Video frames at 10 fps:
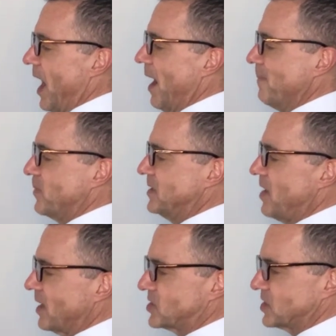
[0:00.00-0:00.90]

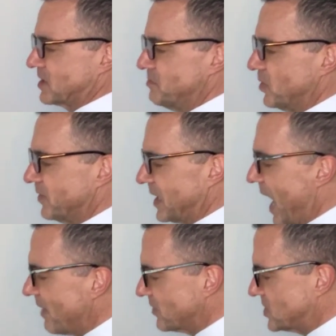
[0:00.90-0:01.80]
not just moving
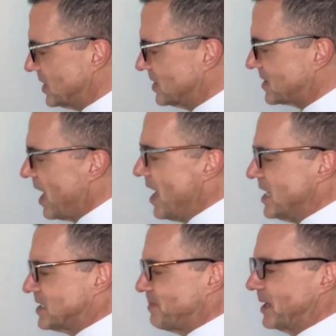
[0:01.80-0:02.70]
averages,
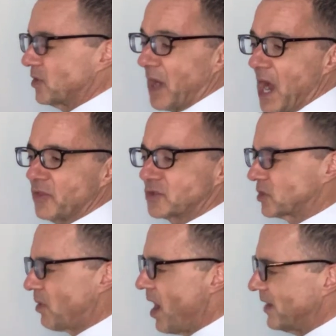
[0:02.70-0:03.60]
depending on how they're
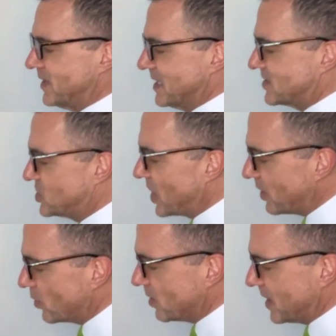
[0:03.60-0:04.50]
derived, and it's
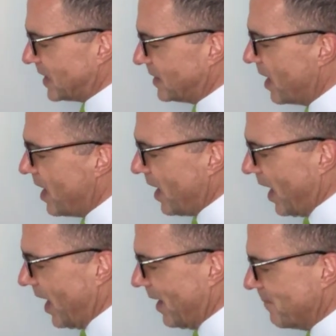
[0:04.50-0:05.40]
generally
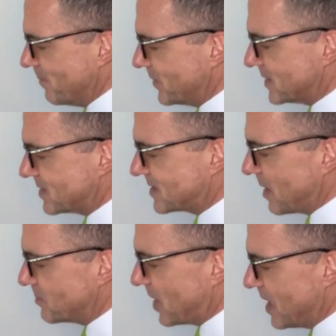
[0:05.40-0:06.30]

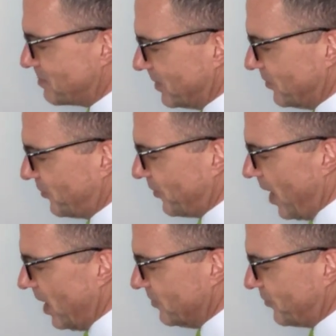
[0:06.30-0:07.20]
some type
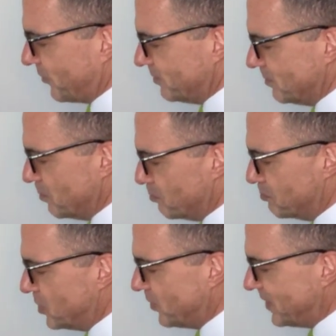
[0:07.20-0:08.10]
of
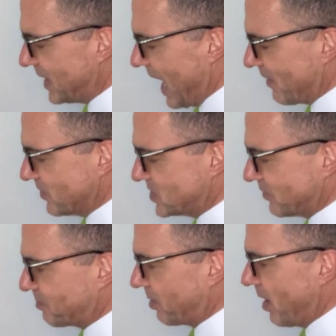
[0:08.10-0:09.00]
moving average
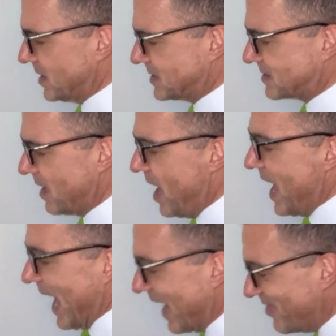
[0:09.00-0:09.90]
of price,
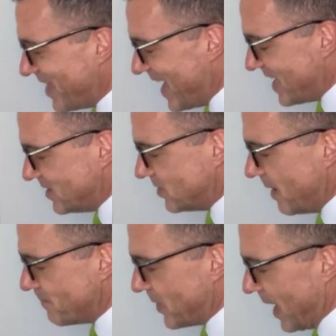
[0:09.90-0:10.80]
and
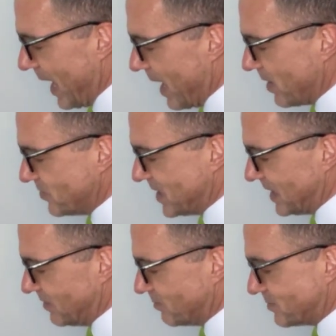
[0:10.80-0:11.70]
then
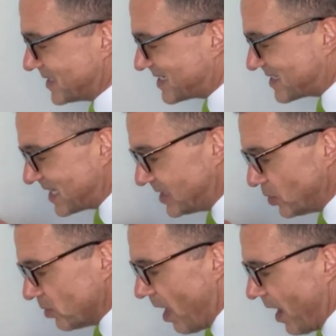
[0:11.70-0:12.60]
the
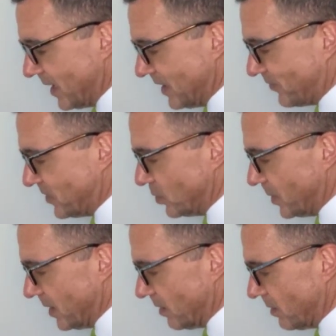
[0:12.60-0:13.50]
signal line, if you
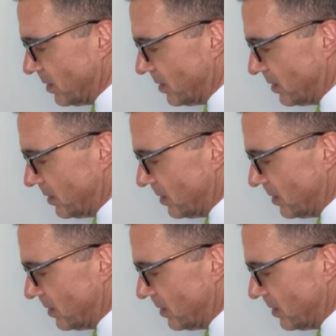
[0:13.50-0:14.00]
will